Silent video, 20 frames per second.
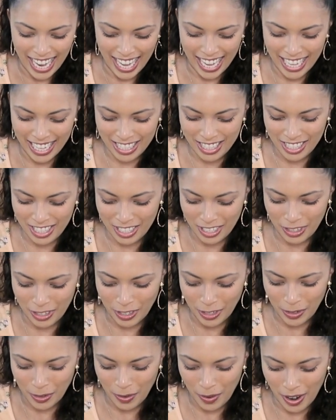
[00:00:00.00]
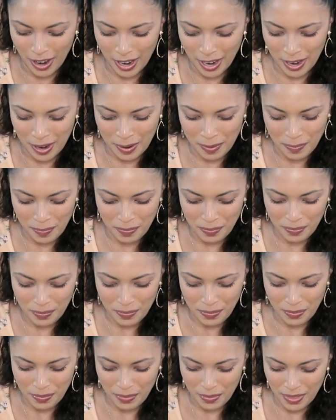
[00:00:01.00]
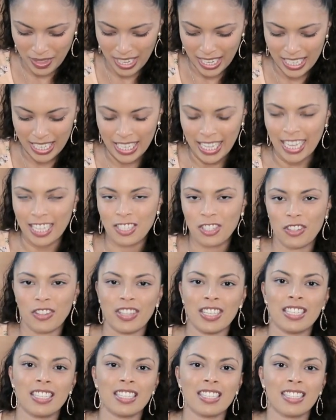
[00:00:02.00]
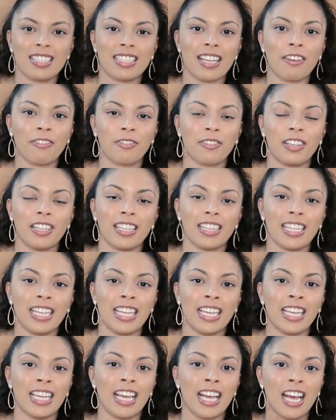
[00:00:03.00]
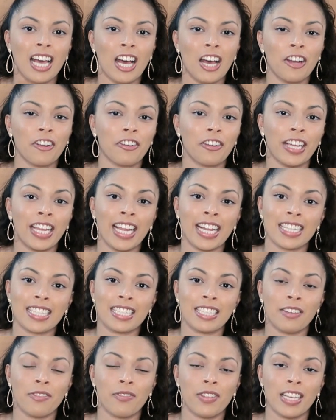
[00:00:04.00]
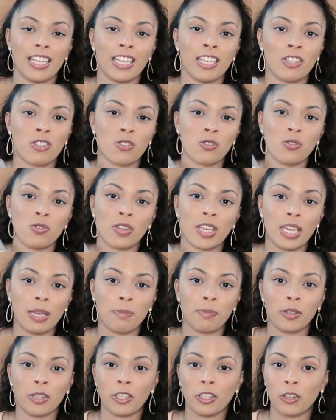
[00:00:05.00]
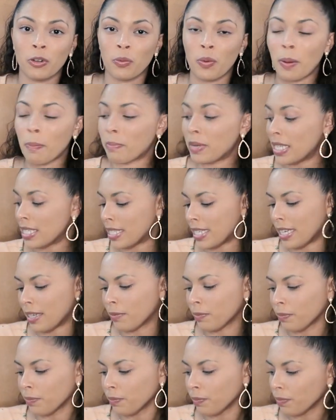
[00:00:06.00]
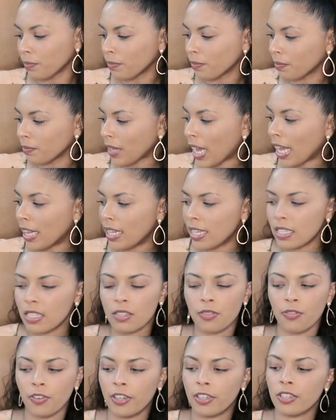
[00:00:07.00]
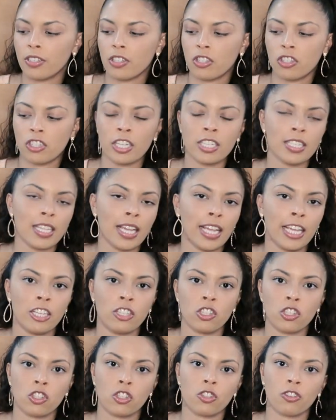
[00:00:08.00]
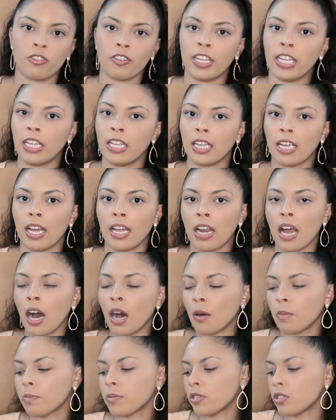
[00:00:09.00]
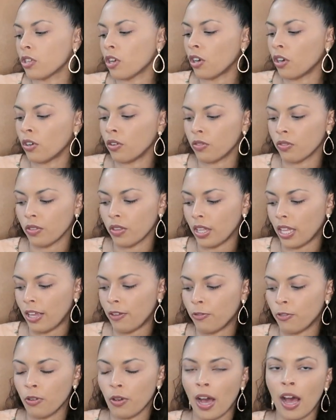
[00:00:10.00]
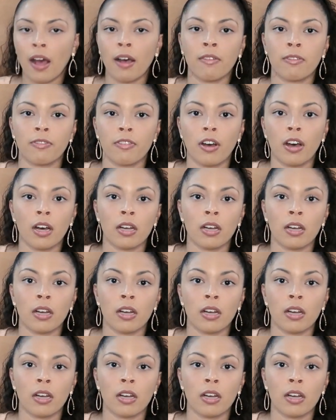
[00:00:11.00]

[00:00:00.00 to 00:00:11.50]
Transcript: And so yeah, so this is definitely a great activity to keep your little one busy. And this is starts at ages 3 and up. So if you have